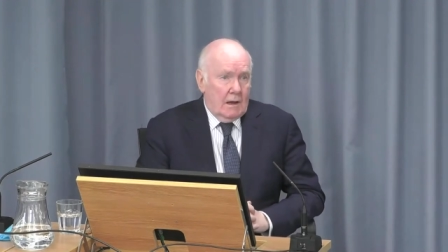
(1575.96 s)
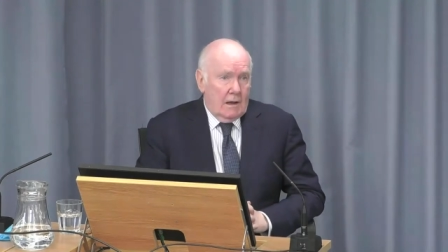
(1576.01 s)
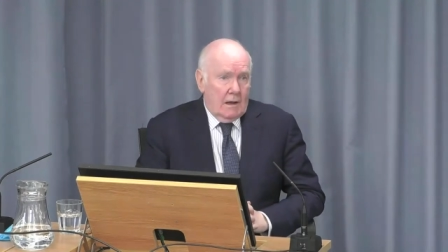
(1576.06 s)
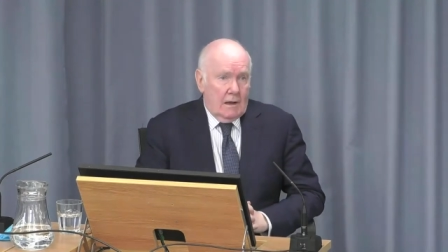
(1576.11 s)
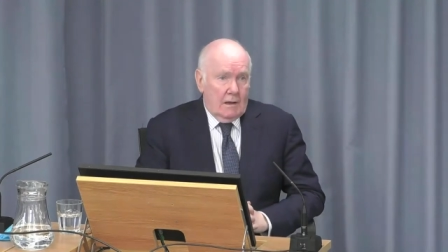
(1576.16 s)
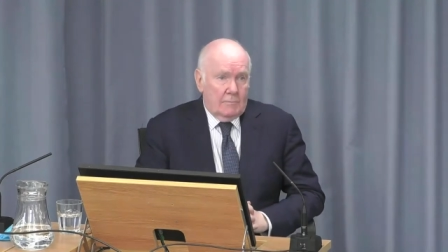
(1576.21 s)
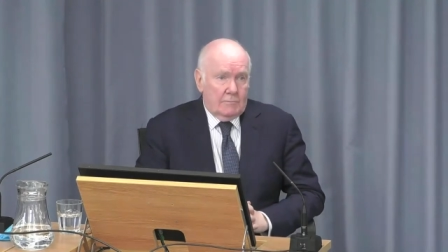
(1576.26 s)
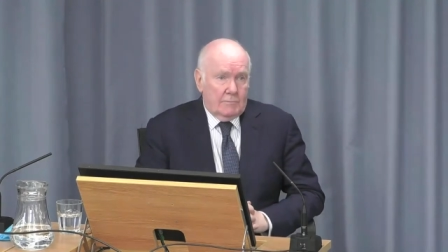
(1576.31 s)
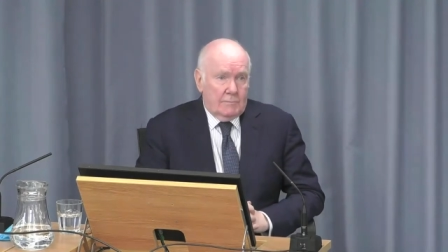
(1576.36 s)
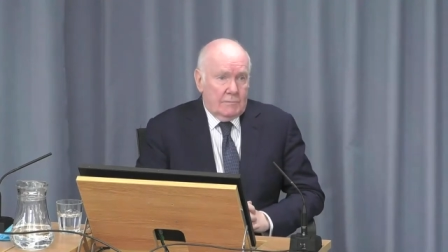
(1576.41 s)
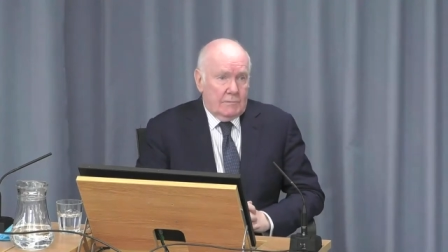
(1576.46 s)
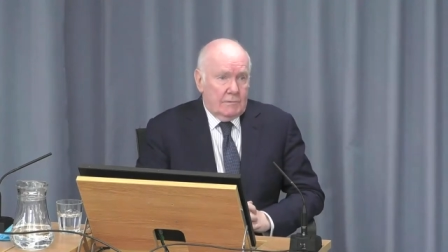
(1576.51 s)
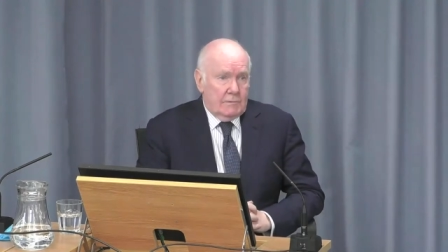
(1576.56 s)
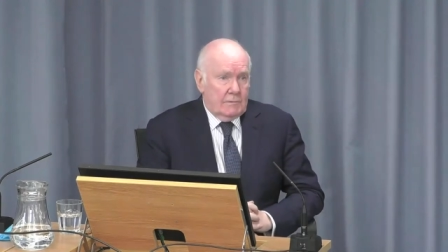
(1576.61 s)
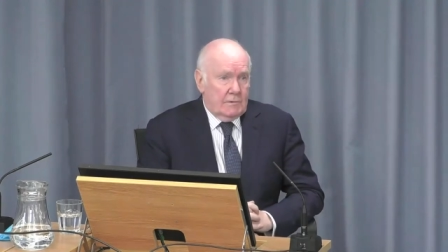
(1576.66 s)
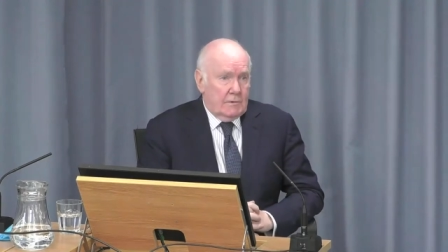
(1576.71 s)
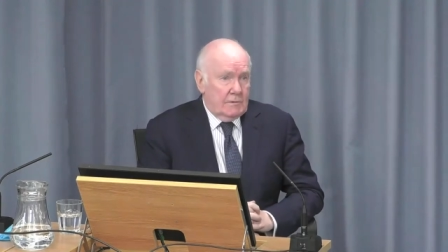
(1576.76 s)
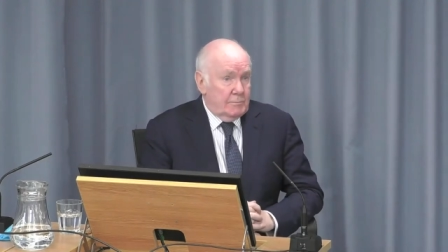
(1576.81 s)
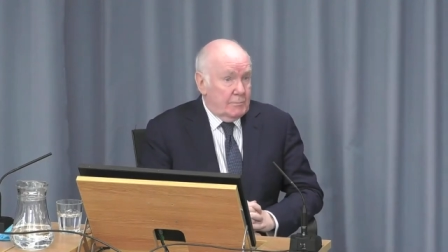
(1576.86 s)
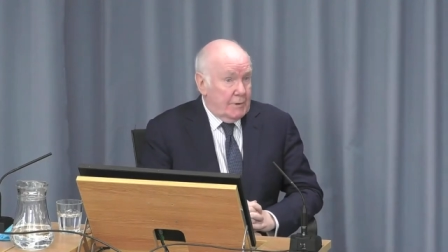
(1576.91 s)
Uh,
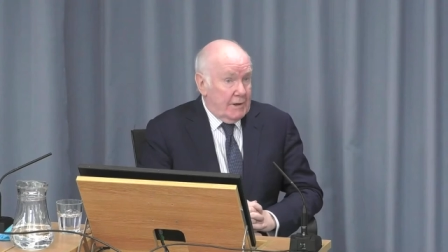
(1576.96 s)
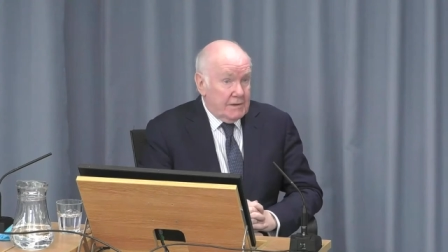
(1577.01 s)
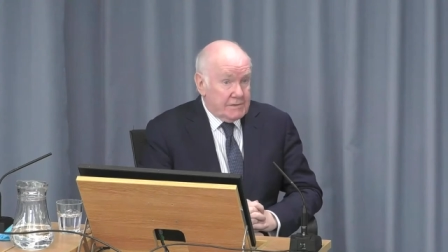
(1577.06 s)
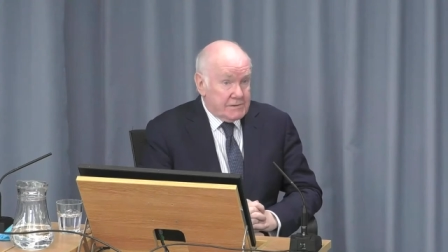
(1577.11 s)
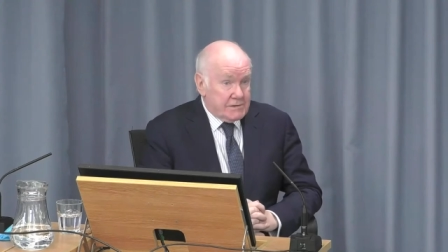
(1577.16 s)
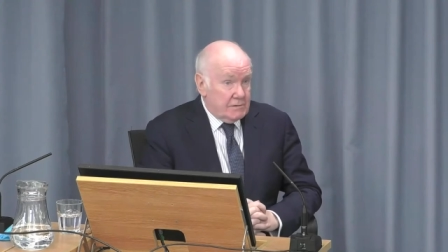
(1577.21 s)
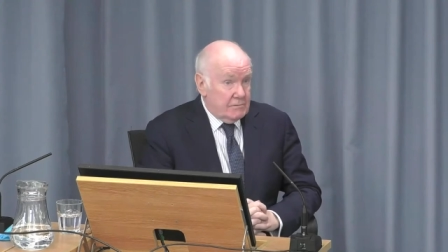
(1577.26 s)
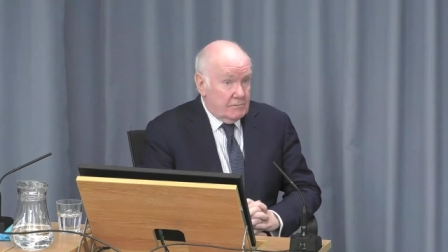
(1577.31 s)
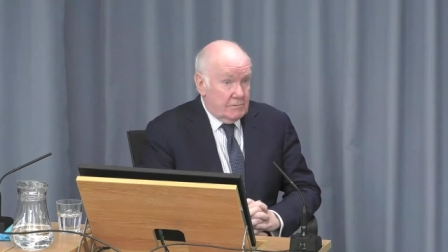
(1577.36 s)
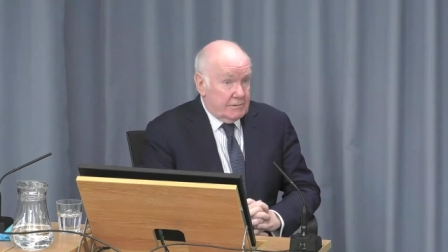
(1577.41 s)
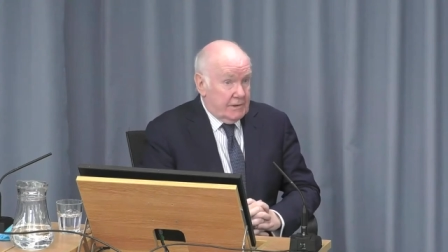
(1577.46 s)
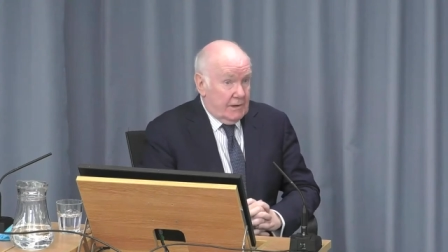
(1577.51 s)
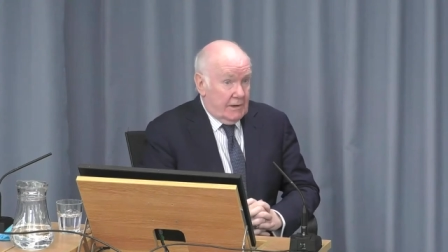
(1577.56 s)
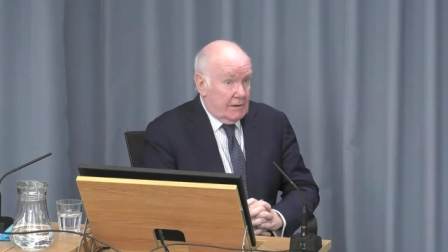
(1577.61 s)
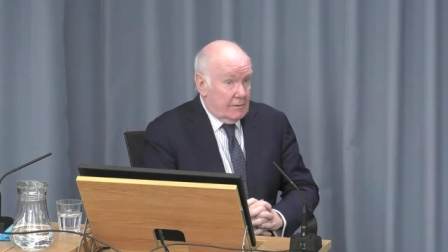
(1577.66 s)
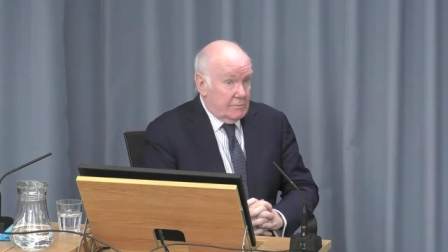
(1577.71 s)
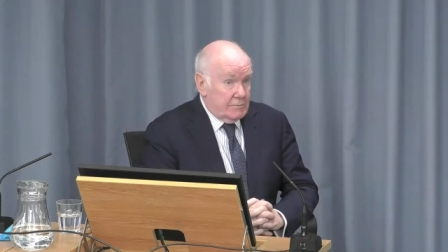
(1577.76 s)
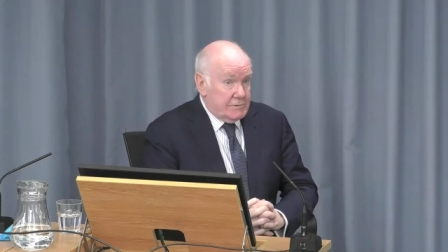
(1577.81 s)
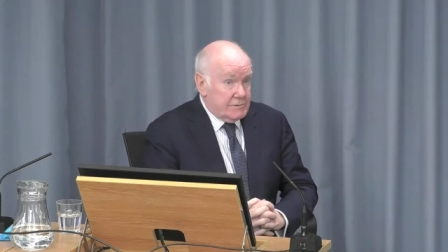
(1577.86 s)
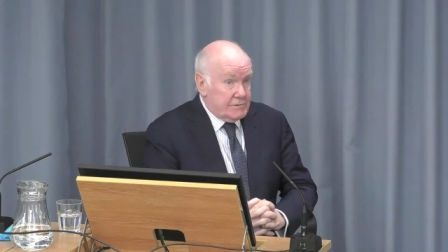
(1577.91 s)
on personal
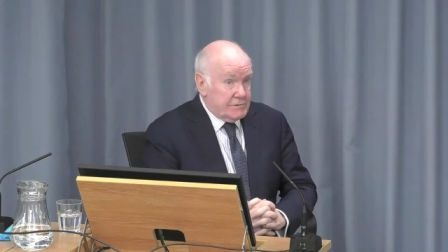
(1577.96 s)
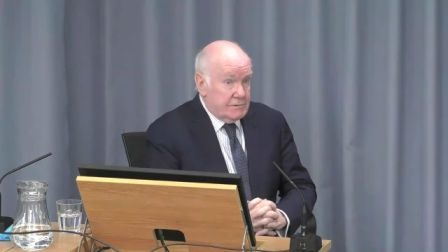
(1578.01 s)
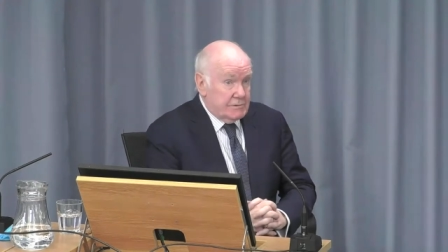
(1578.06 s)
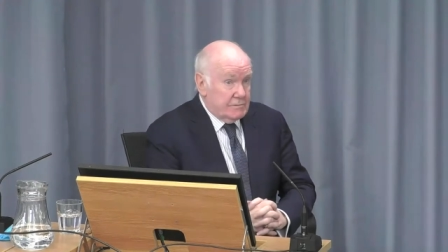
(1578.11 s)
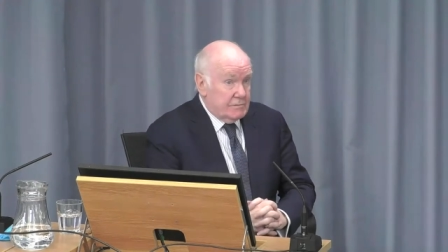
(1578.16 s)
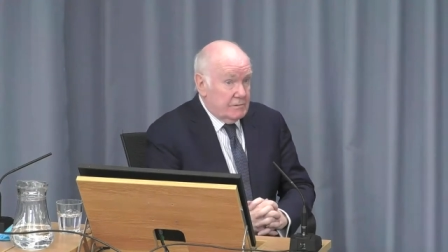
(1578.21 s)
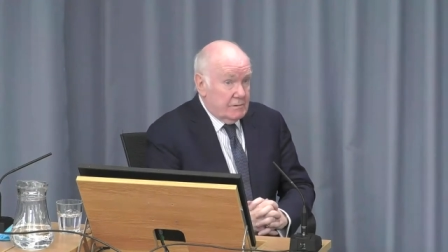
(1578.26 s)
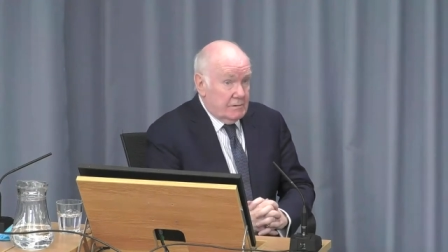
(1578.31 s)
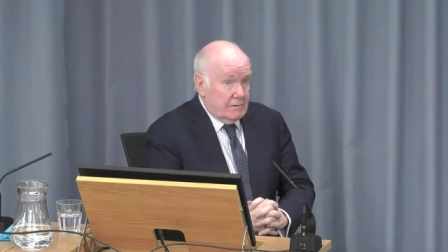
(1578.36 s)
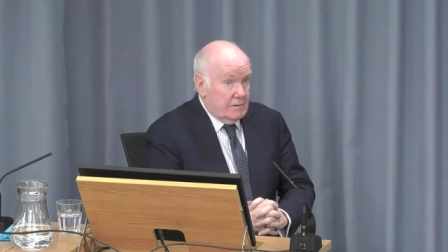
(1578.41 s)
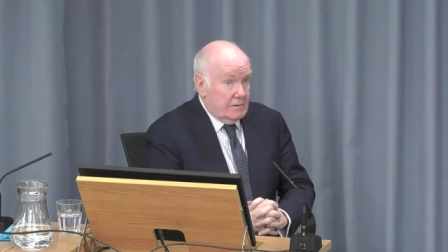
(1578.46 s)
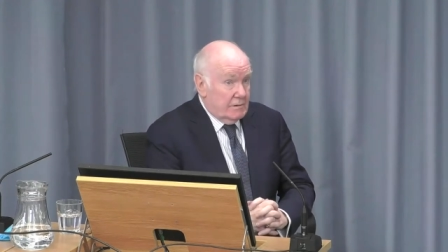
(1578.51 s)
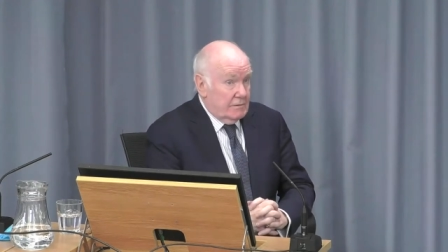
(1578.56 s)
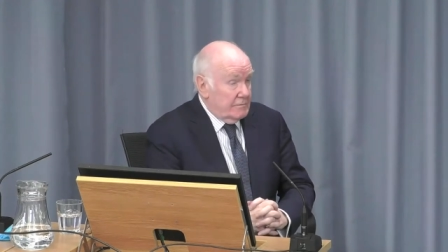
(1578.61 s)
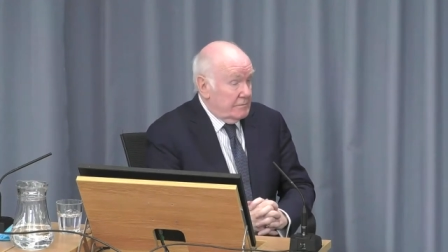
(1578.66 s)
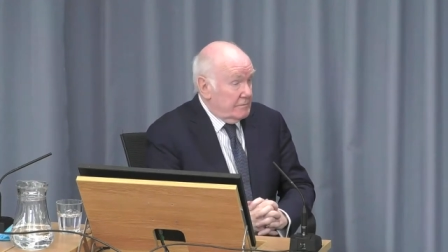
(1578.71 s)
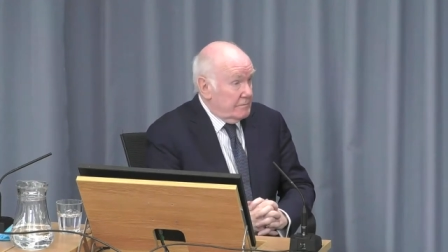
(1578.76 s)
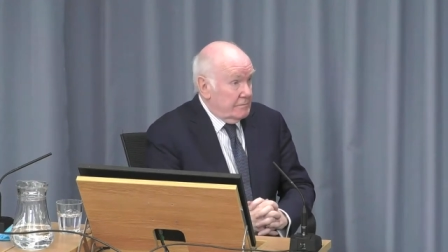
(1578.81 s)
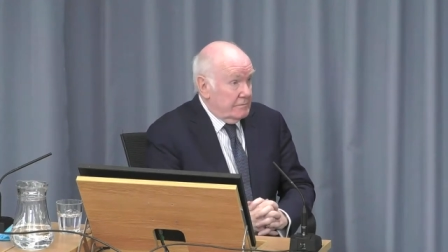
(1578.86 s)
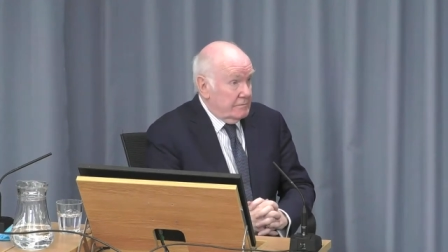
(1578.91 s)
terms,
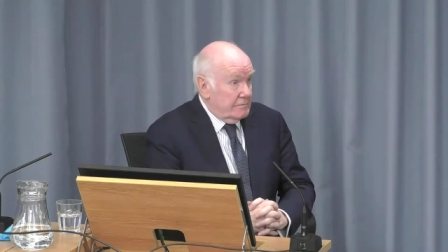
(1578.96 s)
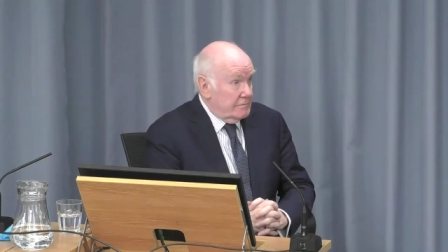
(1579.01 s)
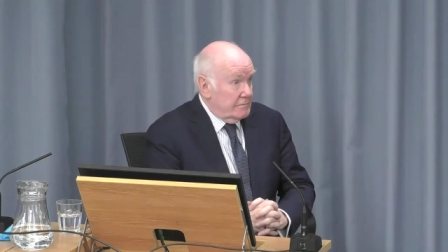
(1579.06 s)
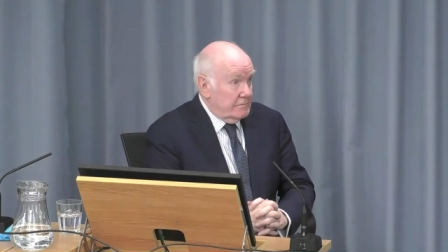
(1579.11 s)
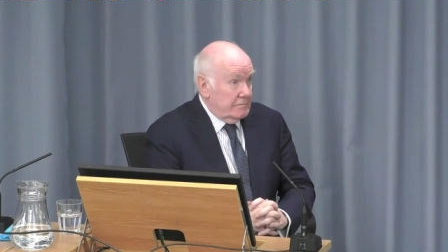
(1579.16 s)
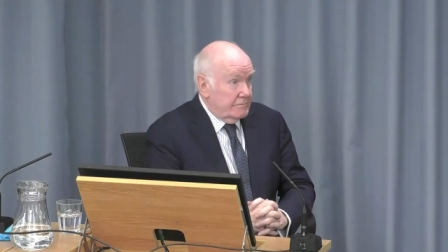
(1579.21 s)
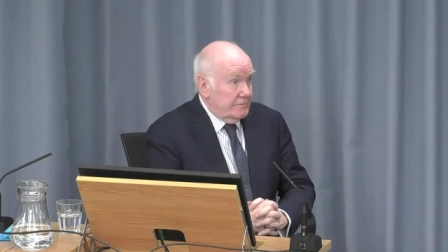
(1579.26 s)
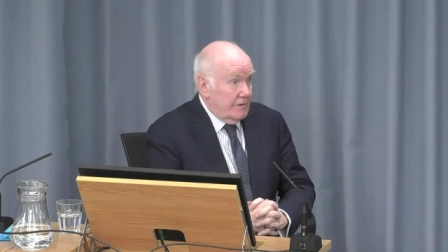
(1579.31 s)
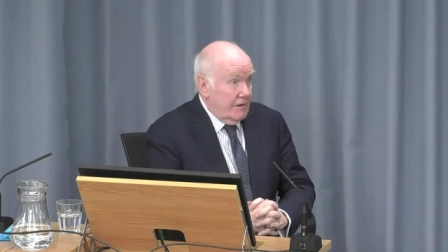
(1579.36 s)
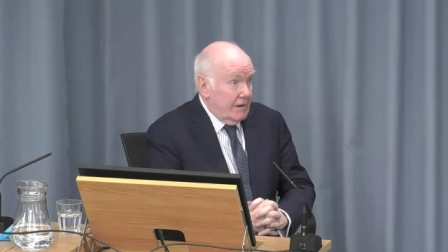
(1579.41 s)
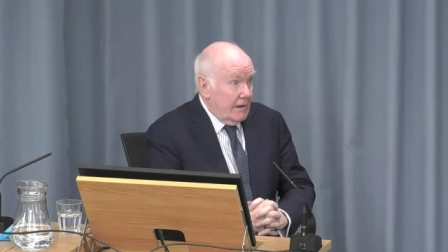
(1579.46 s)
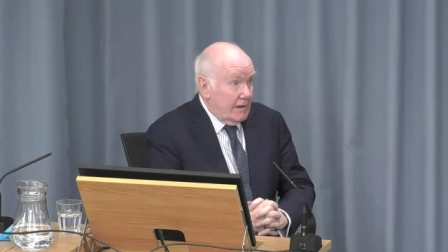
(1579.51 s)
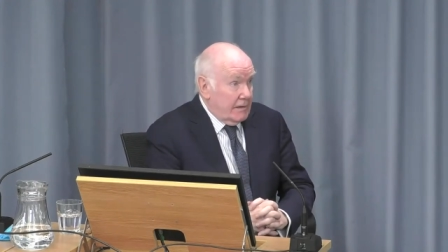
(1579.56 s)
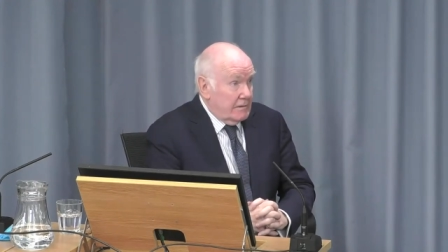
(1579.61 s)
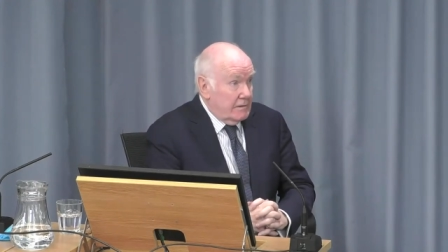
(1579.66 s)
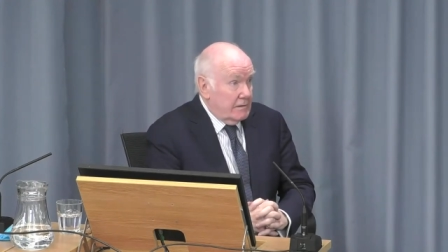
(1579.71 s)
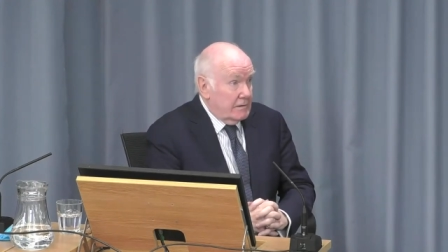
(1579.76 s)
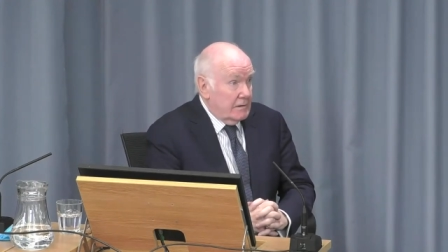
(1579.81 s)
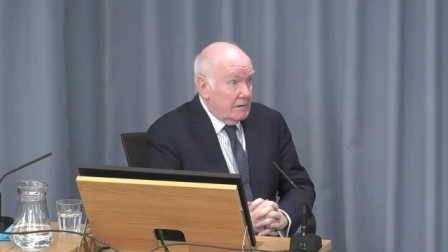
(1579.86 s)
uh, fine.